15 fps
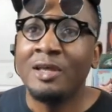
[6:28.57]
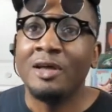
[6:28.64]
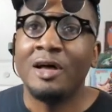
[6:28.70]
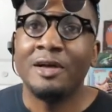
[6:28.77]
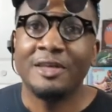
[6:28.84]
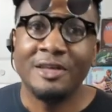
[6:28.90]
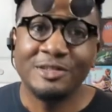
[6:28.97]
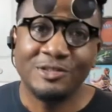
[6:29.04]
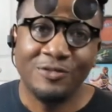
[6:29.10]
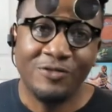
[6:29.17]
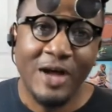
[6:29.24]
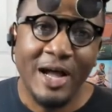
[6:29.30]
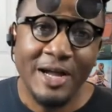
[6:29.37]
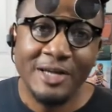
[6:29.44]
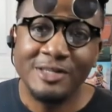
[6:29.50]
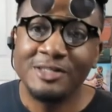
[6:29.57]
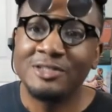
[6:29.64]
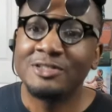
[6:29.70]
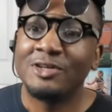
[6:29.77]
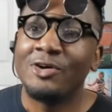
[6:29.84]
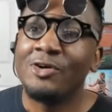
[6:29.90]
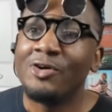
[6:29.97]
against
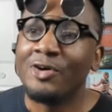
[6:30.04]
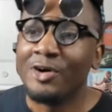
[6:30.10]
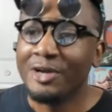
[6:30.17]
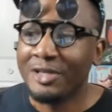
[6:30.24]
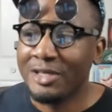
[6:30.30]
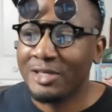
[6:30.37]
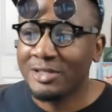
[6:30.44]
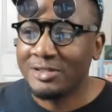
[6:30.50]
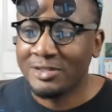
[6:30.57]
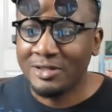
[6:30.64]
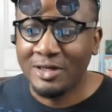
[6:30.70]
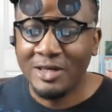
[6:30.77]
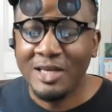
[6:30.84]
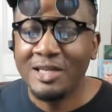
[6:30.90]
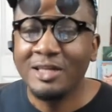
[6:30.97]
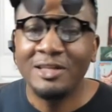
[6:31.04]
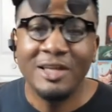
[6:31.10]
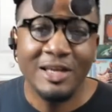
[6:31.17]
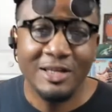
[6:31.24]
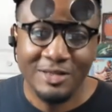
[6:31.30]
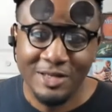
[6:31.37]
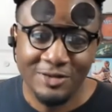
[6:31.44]
Fires or against any
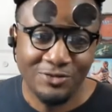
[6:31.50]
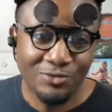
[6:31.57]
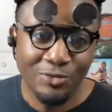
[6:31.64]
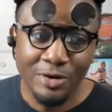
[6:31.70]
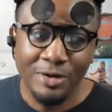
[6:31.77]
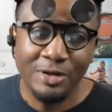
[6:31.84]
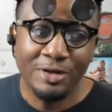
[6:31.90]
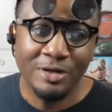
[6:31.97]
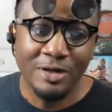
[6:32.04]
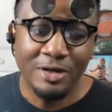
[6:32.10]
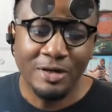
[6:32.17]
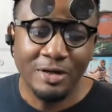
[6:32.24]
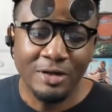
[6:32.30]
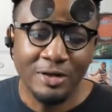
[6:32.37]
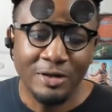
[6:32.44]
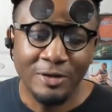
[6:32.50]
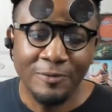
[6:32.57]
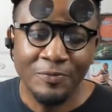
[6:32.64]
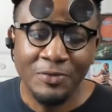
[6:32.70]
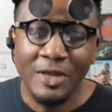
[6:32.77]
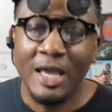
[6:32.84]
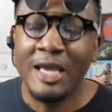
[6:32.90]
deck that's running
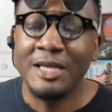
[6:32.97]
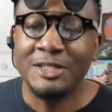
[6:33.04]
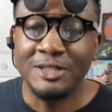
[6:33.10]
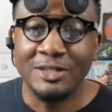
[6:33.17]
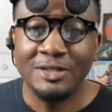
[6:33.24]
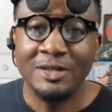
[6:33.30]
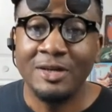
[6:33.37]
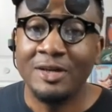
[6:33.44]
Agent.